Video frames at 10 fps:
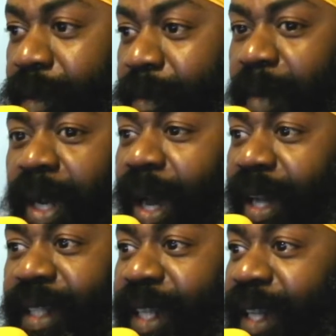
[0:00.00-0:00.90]

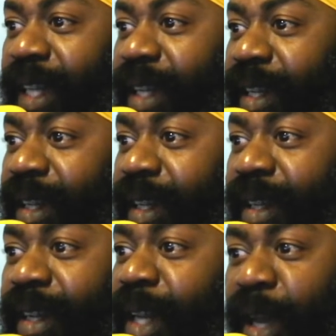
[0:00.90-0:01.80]
Because the king
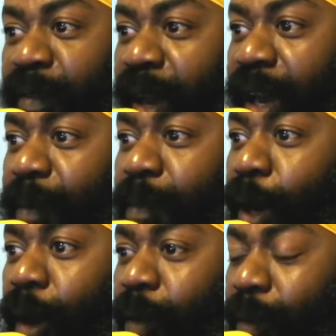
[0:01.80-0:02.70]
never
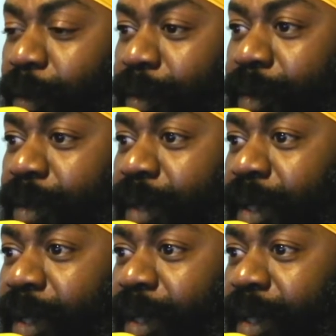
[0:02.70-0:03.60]
bow.
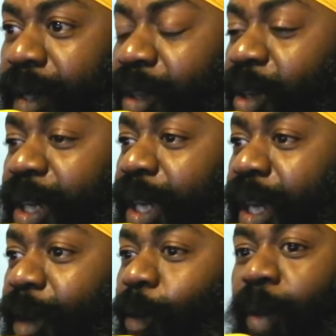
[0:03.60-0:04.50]
You don't
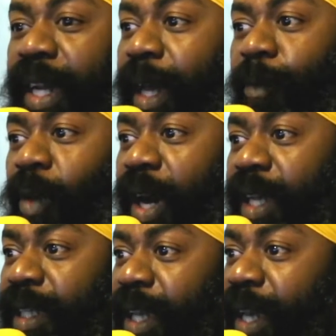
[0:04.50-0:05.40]
care what them
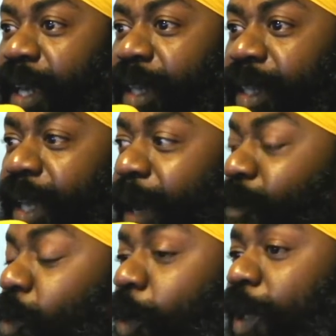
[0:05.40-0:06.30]
want to say. Say,
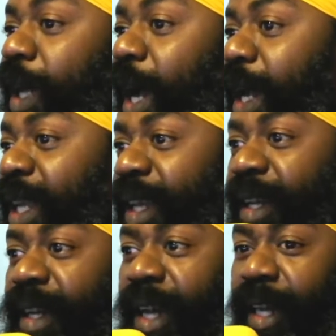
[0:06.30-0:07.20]
him run got
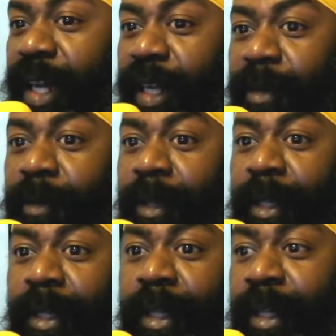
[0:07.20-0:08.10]
England and
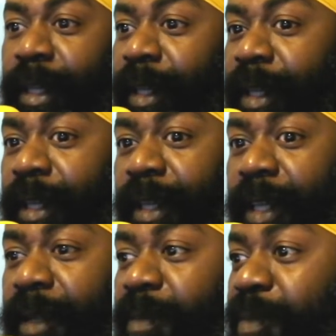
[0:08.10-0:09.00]

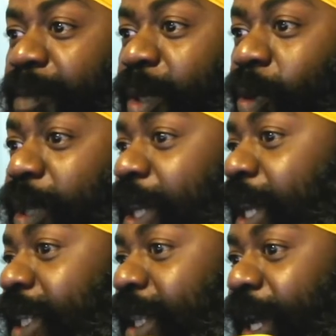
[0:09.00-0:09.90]
him do
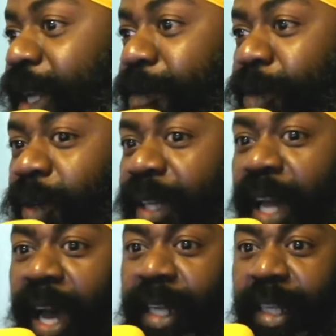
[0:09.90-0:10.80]
this and him do
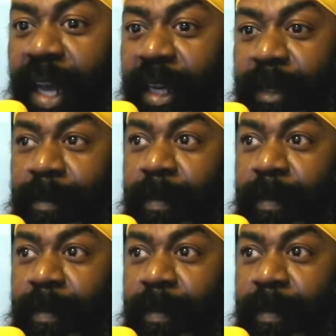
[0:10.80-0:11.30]
that and